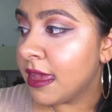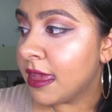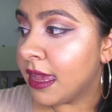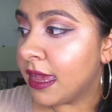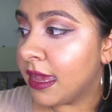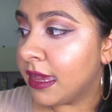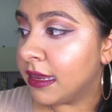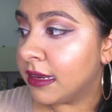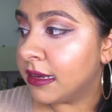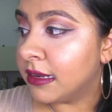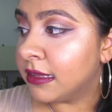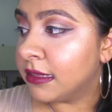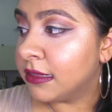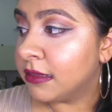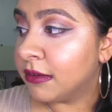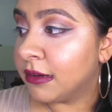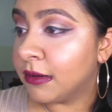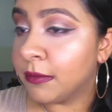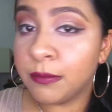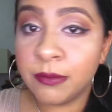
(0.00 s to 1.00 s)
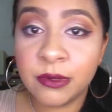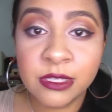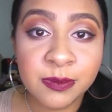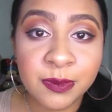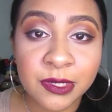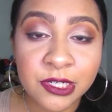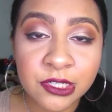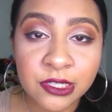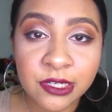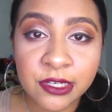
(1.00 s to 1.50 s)
and they're
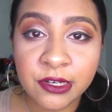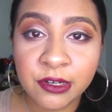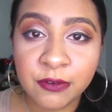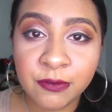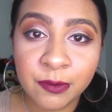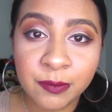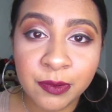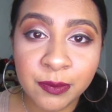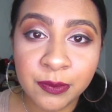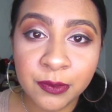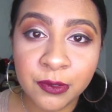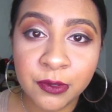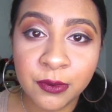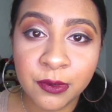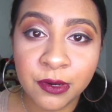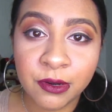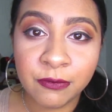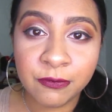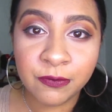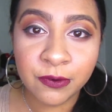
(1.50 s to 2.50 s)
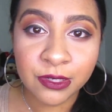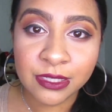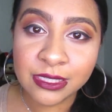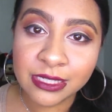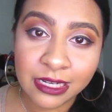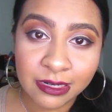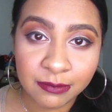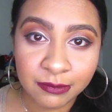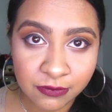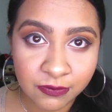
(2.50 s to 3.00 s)
especially good for people who are
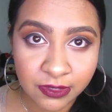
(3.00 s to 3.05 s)
first-time